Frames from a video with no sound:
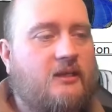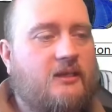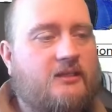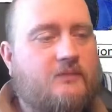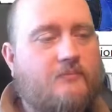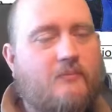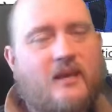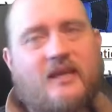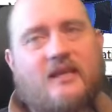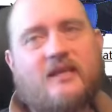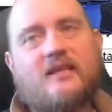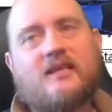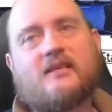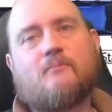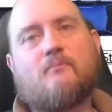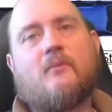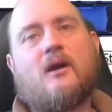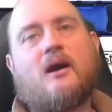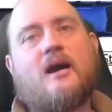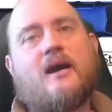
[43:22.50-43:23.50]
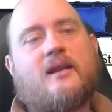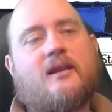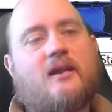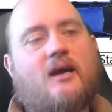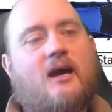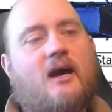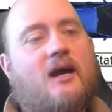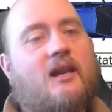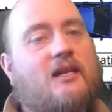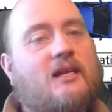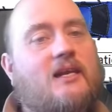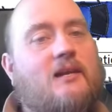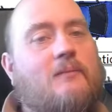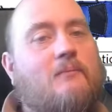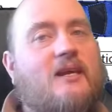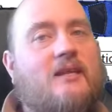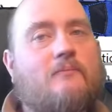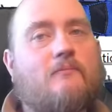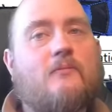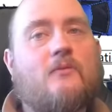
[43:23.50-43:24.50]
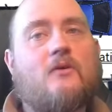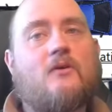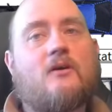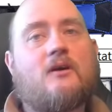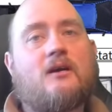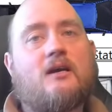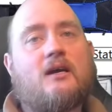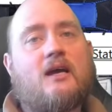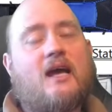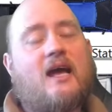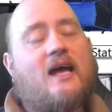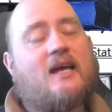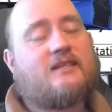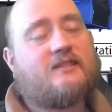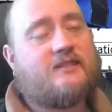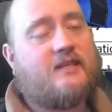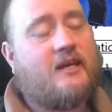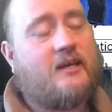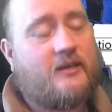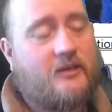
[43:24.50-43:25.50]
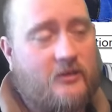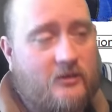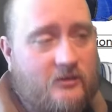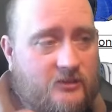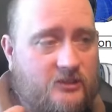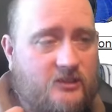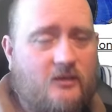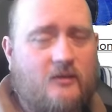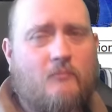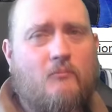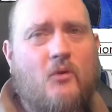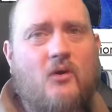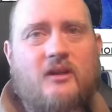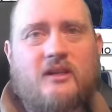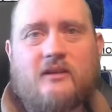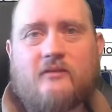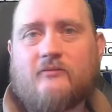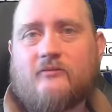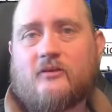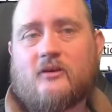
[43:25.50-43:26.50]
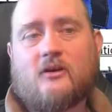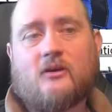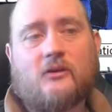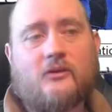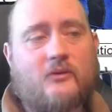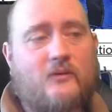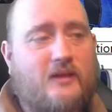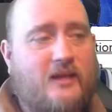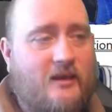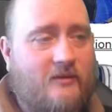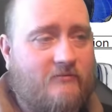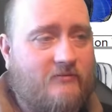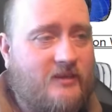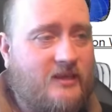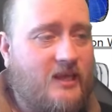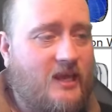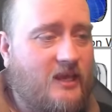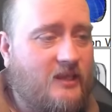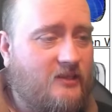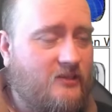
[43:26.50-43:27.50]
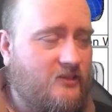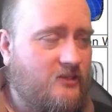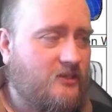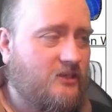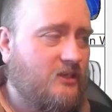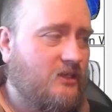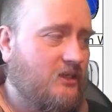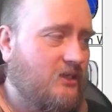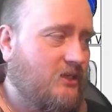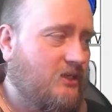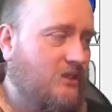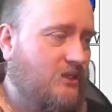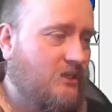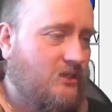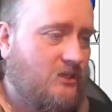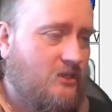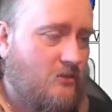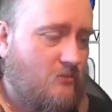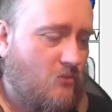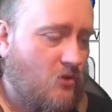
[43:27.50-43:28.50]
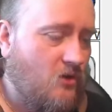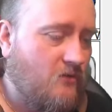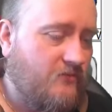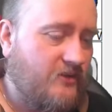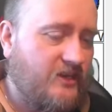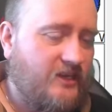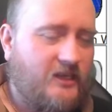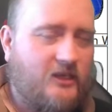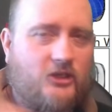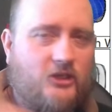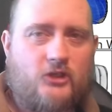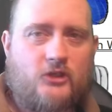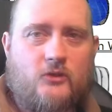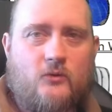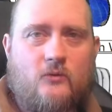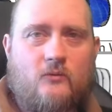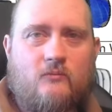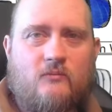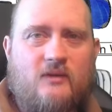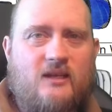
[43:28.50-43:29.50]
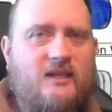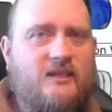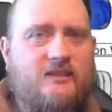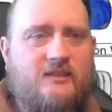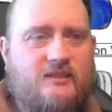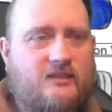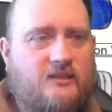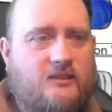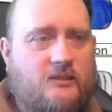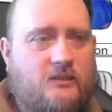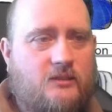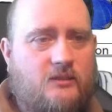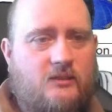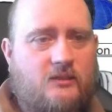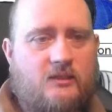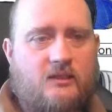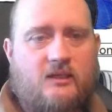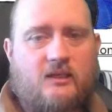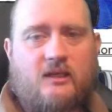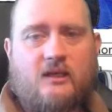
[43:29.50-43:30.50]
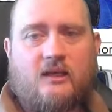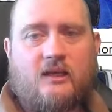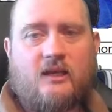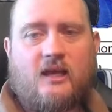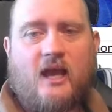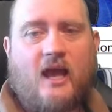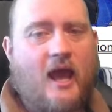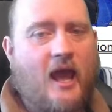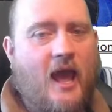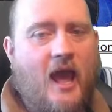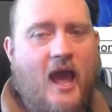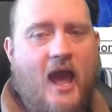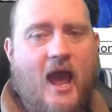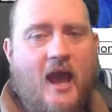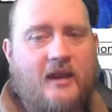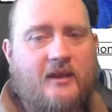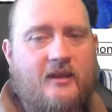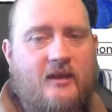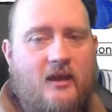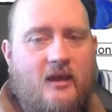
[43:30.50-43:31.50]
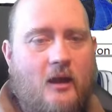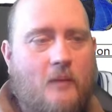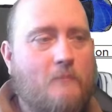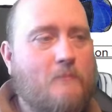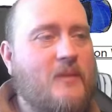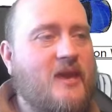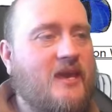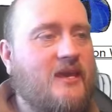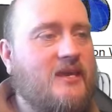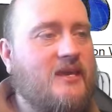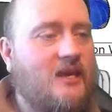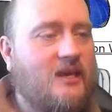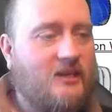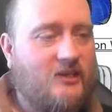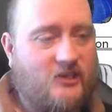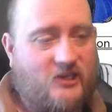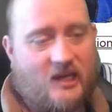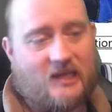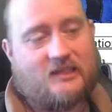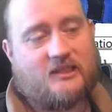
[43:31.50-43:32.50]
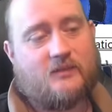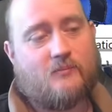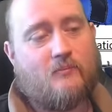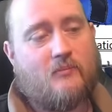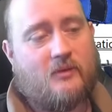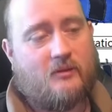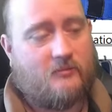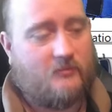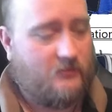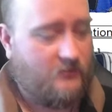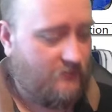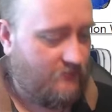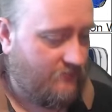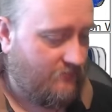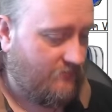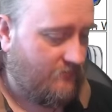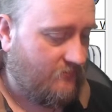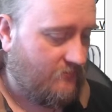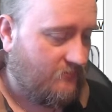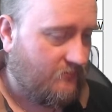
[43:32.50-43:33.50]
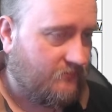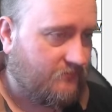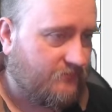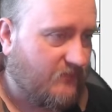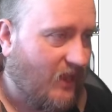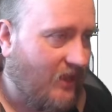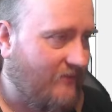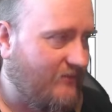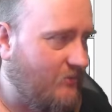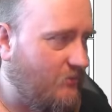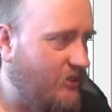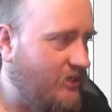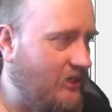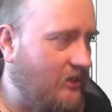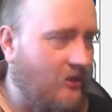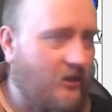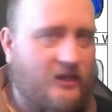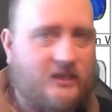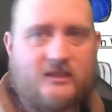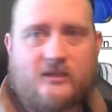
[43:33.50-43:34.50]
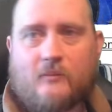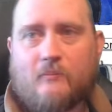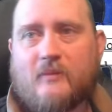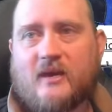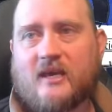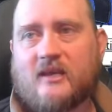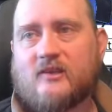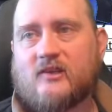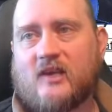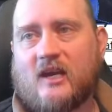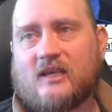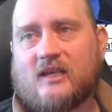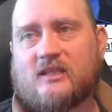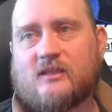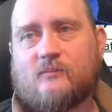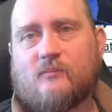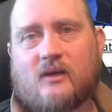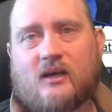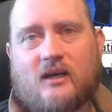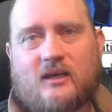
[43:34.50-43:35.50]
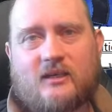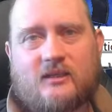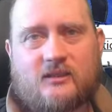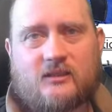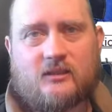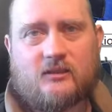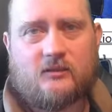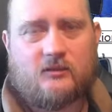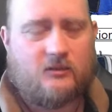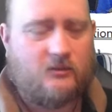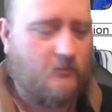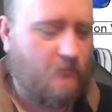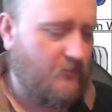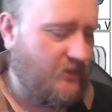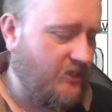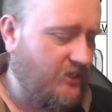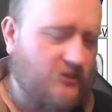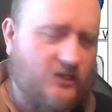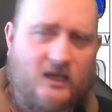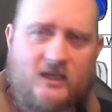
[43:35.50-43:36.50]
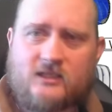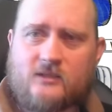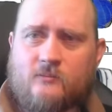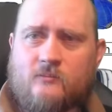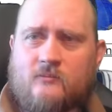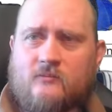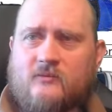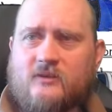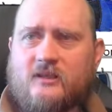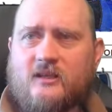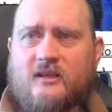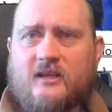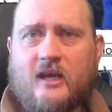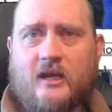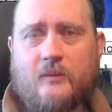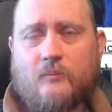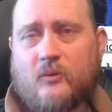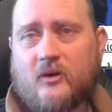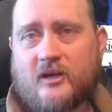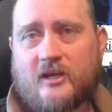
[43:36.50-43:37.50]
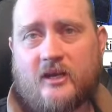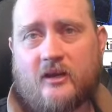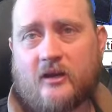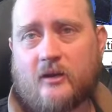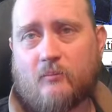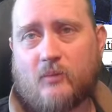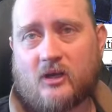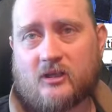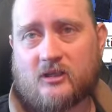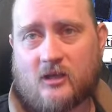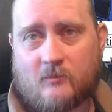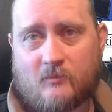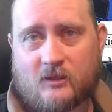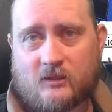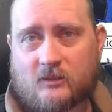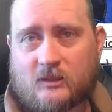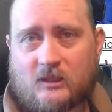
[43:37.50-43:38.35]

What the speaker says: make this mine a little bit more hazardous, more difficult to navigate, more of an issue. Let's add a big chasm. Everybody likes a big chasm, right? Big chasm with a dead body on the bottom.